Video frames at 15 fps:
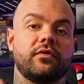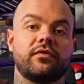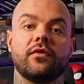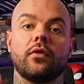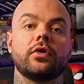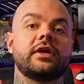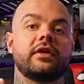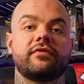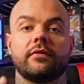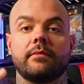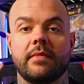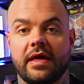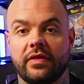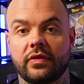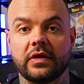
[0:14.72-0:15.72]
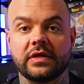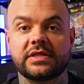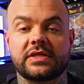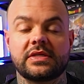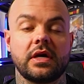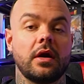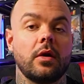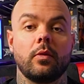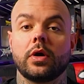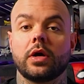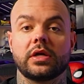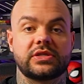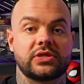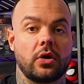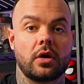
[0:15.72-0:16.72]
4 different methods. We're going
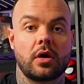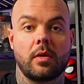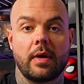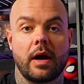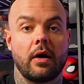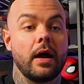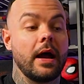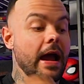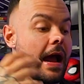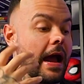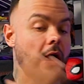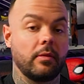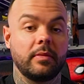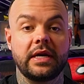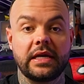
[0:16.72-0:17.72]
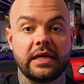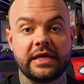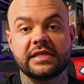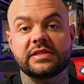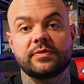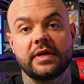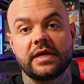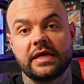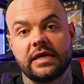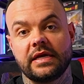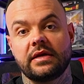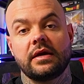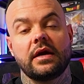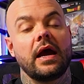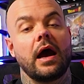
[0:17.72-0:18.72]
to talk about how many leads we need,